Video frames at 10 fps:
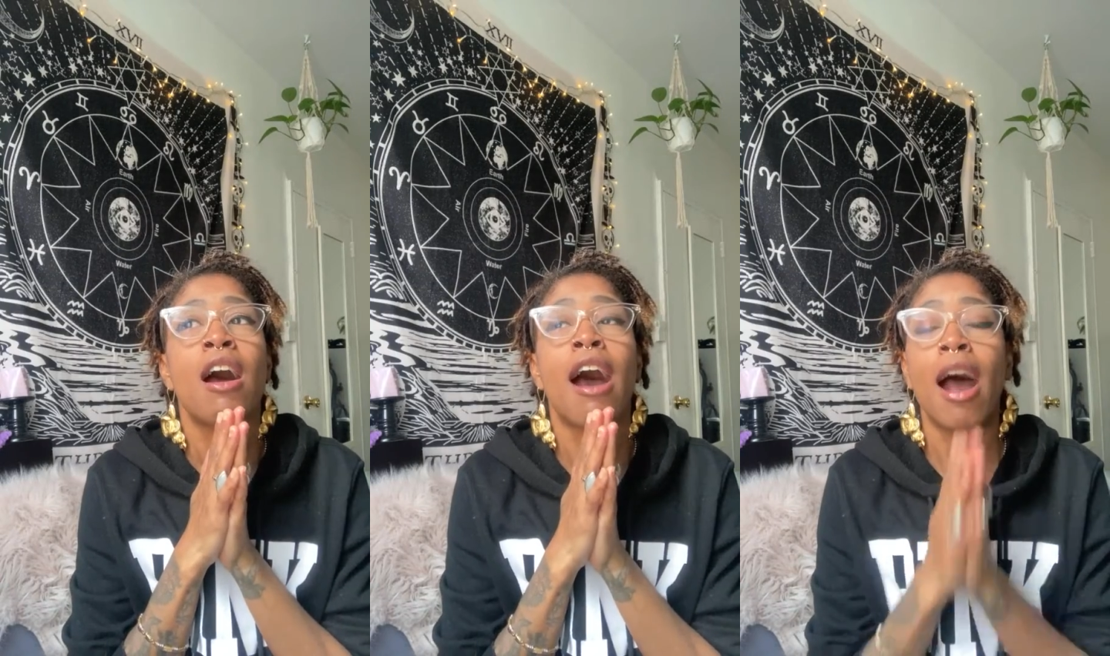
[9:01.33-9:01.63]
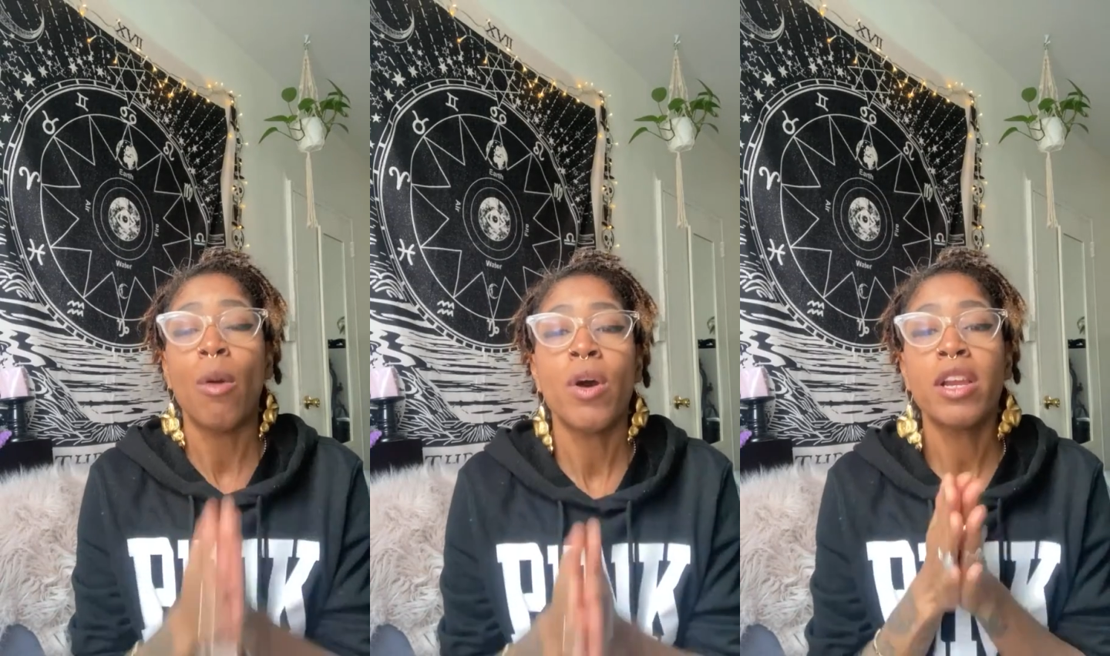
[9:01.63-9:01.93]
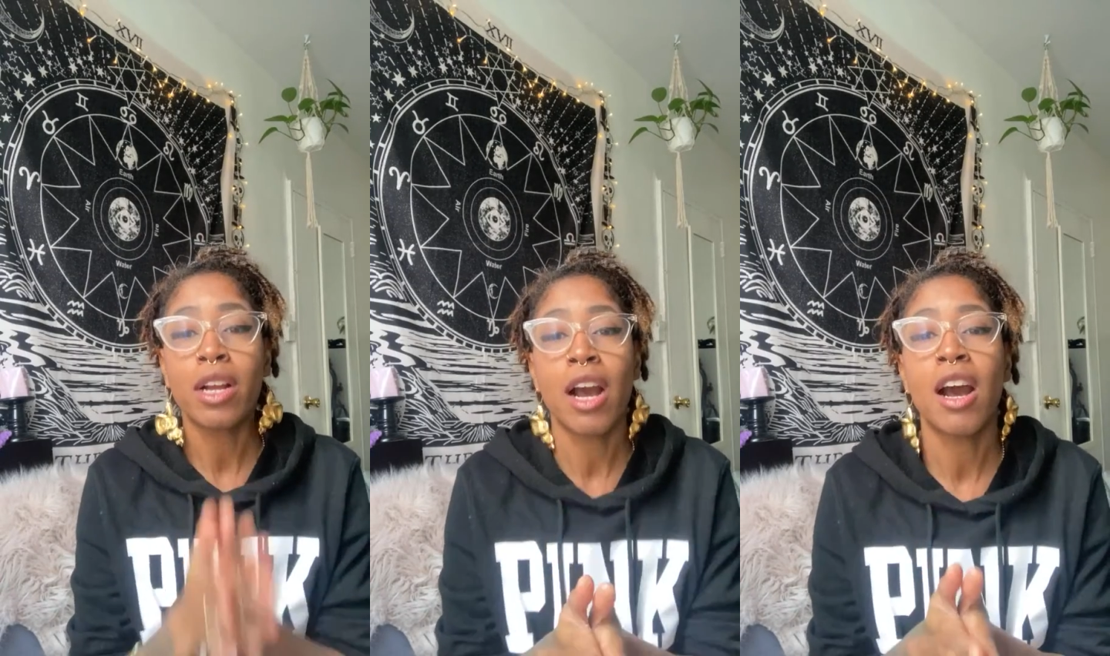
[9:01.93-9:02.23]
I
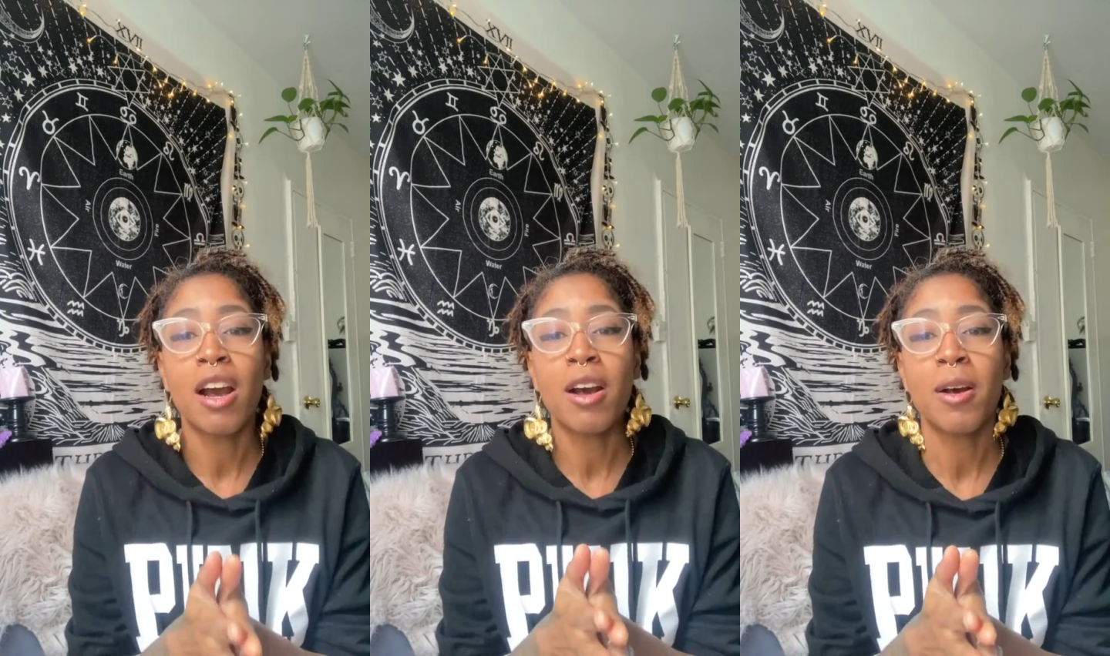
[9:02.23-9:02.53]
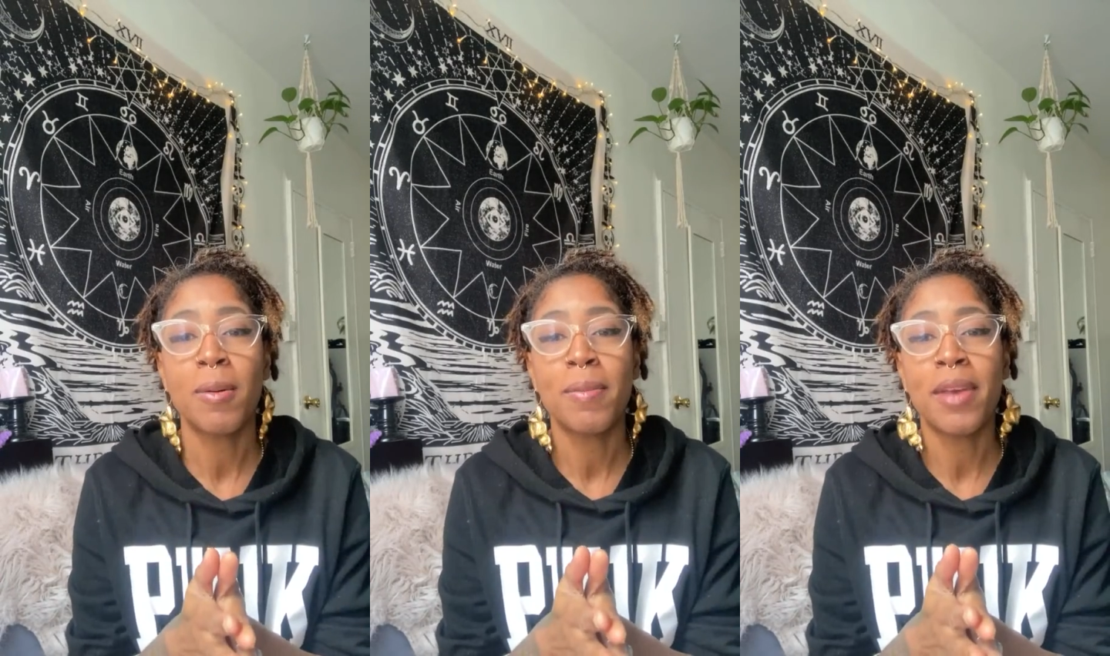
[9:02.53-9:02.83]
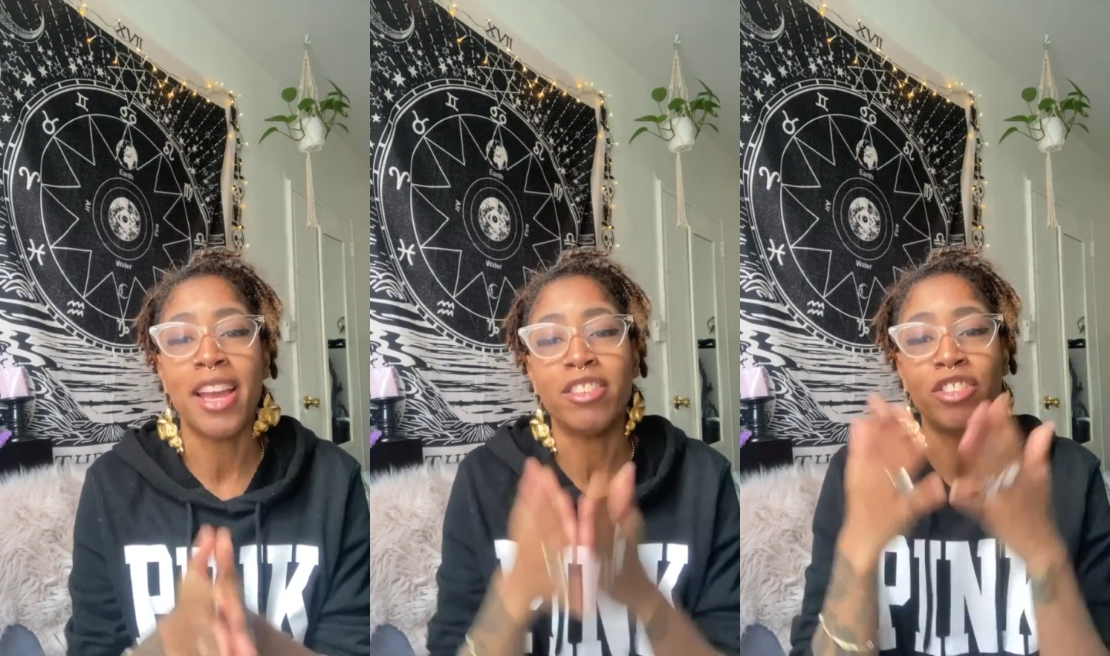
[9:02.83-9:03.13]
want to come
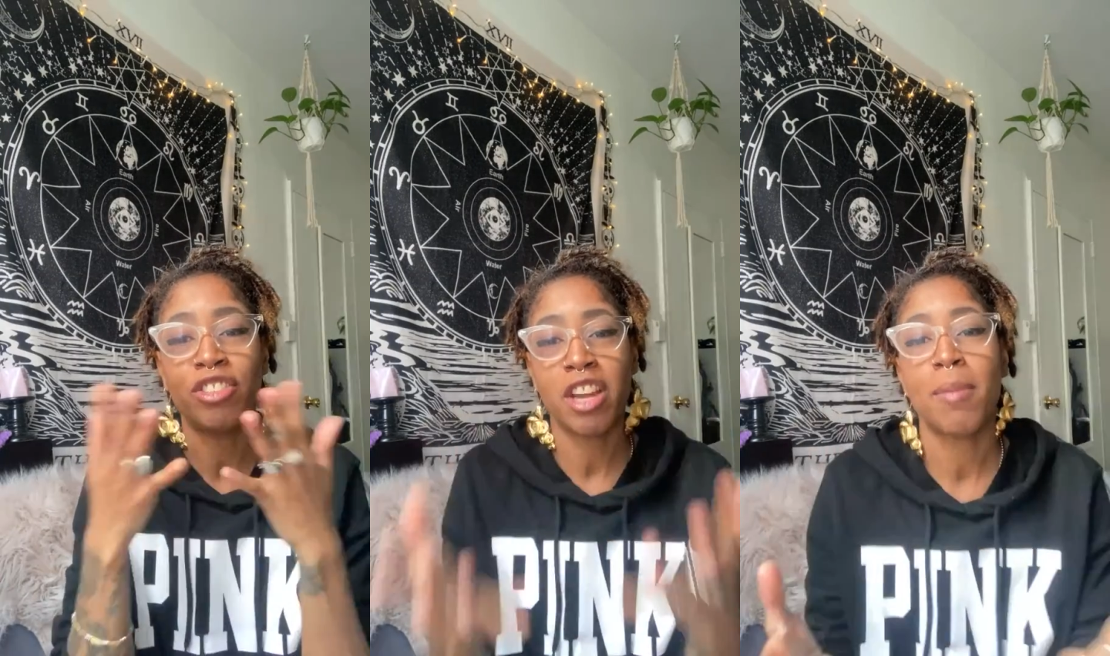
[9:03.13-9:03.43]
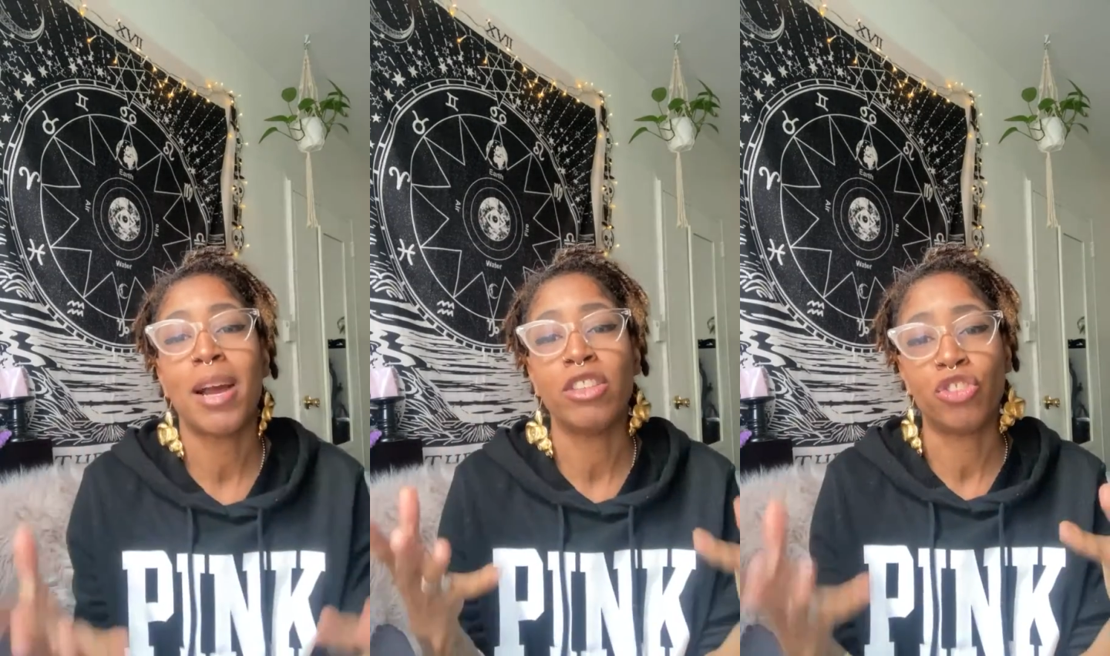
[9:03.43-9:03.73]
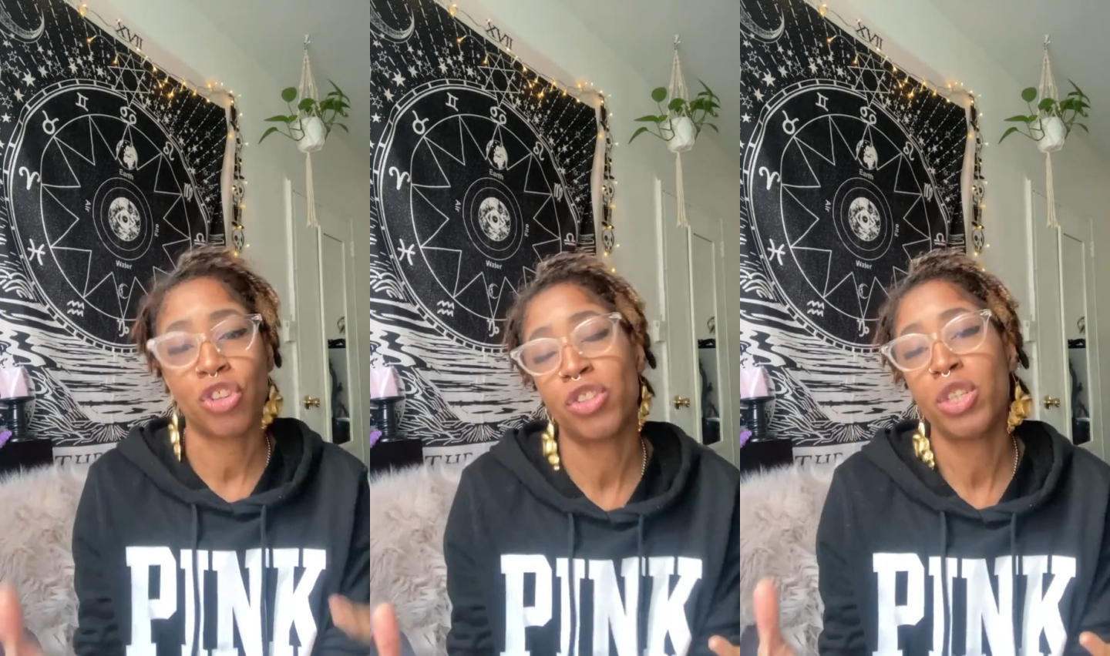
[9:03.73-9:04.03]
and share my
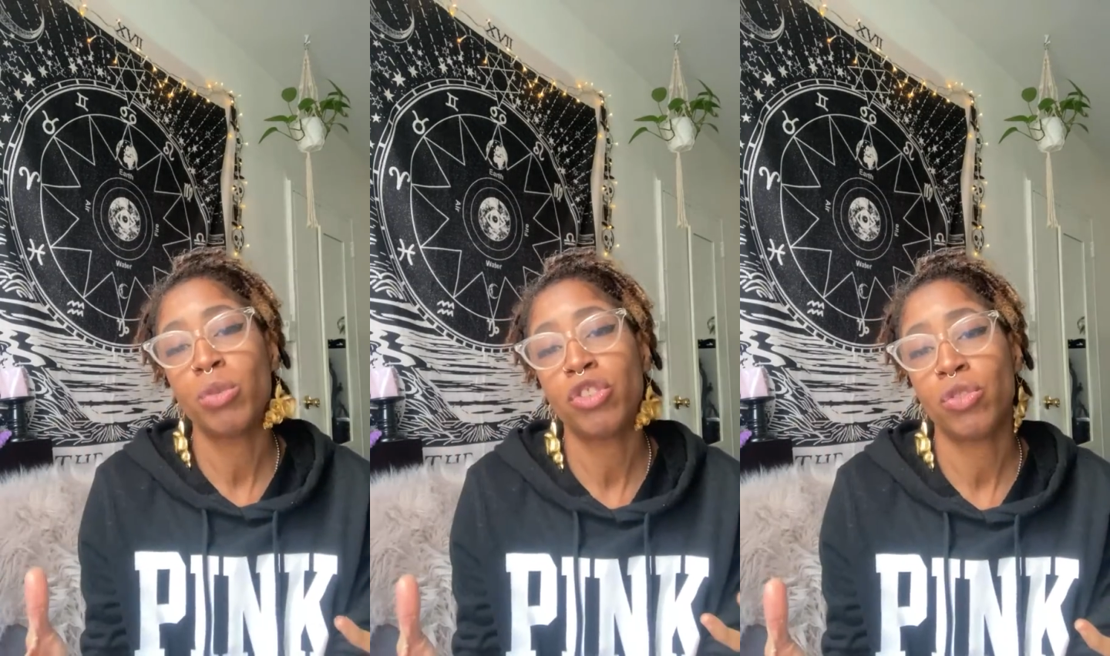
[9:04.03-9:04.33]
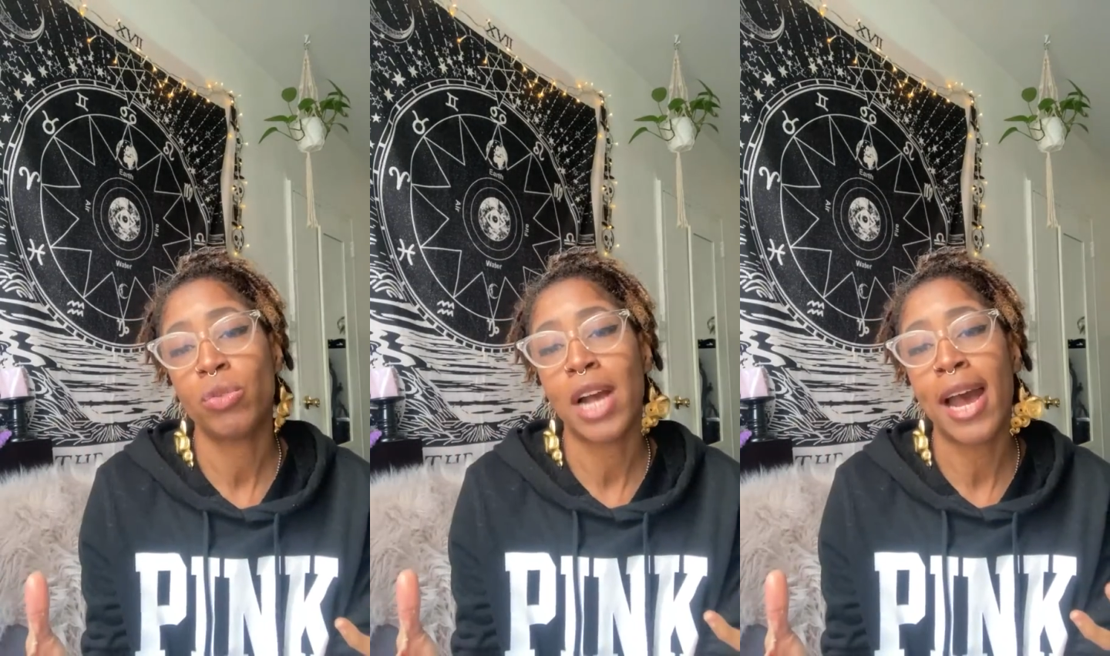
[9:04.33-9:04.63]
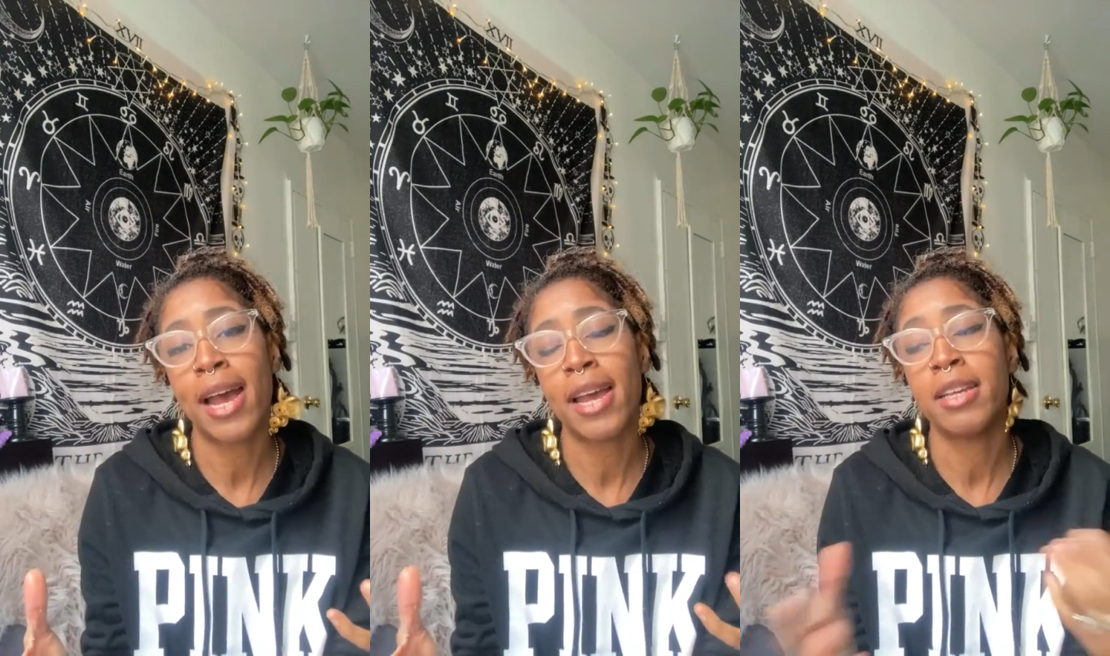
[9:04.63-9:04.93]
journey with you
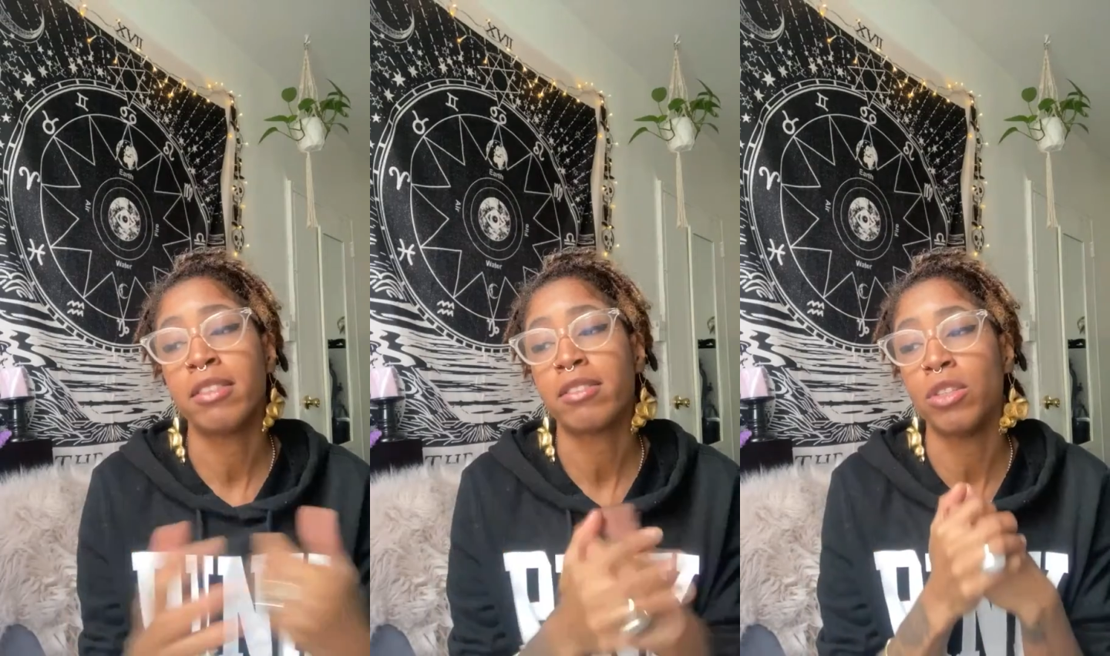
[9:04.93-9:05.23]
guys.